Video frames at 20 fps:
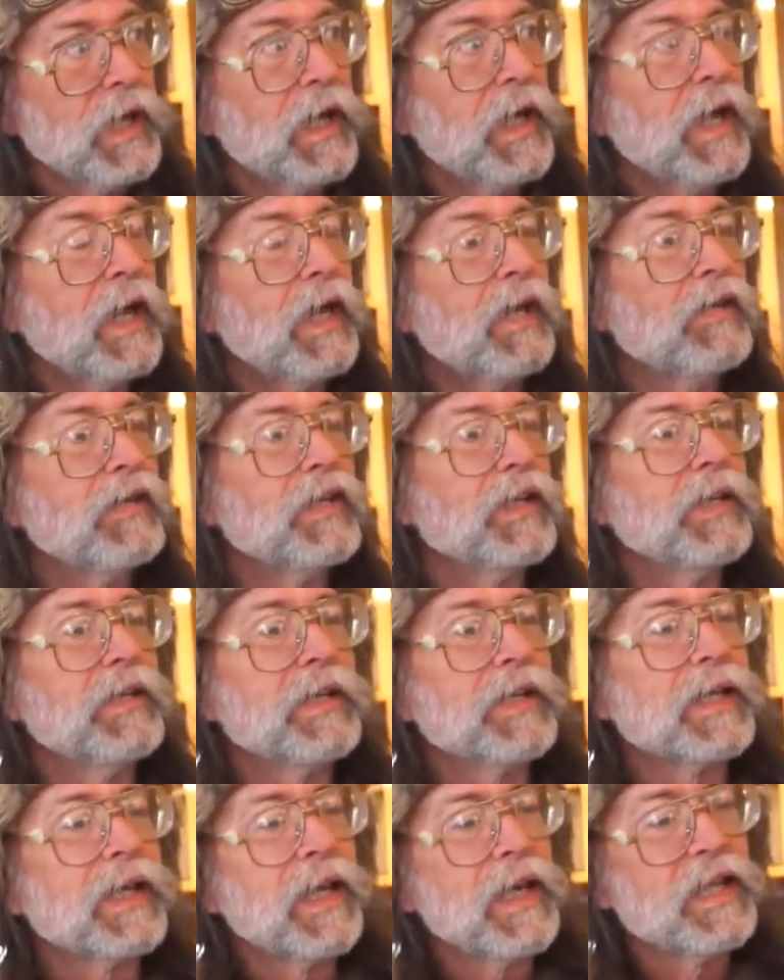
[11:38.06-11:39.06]
And in
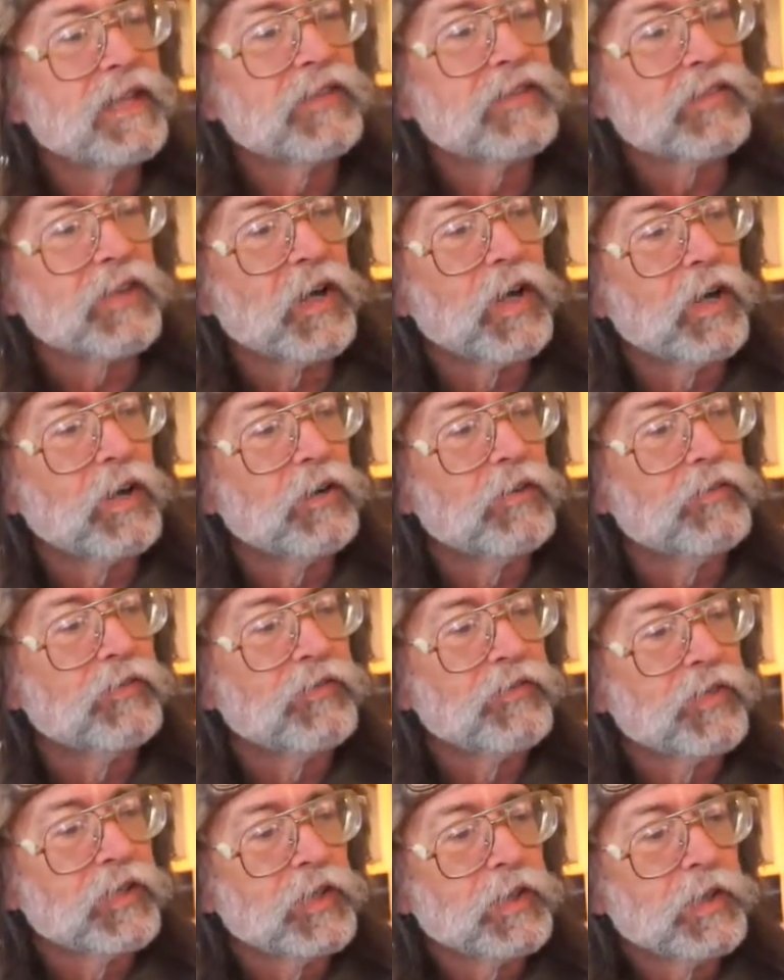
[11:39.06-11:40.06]
the case
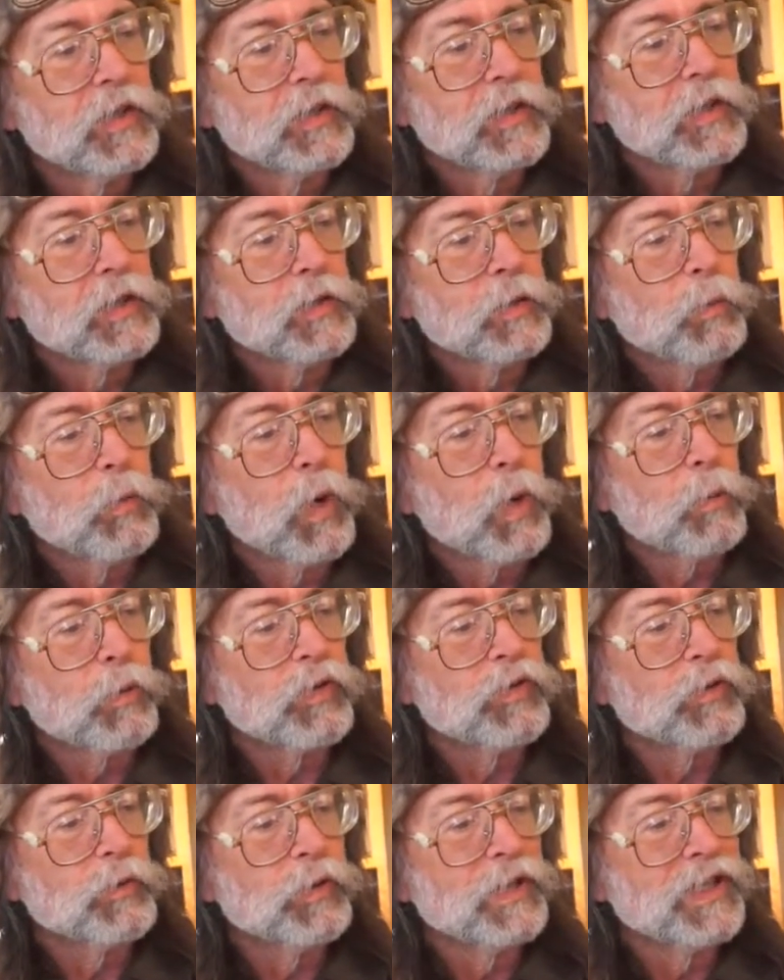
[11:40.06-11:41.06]
of what
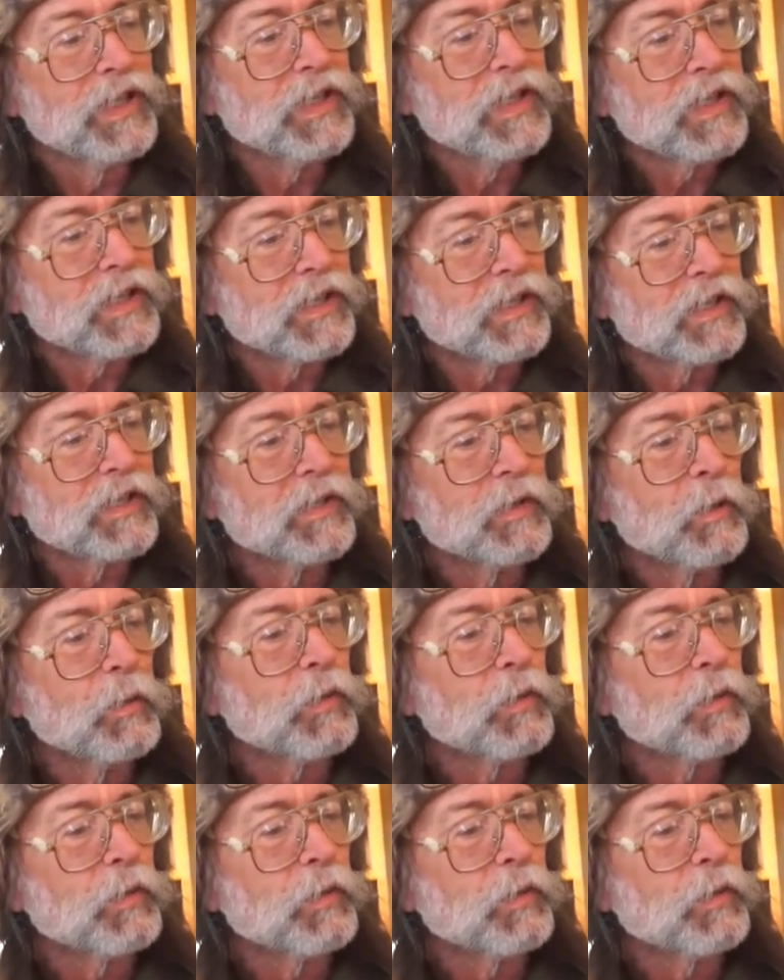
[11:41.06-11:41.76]
we're doing here,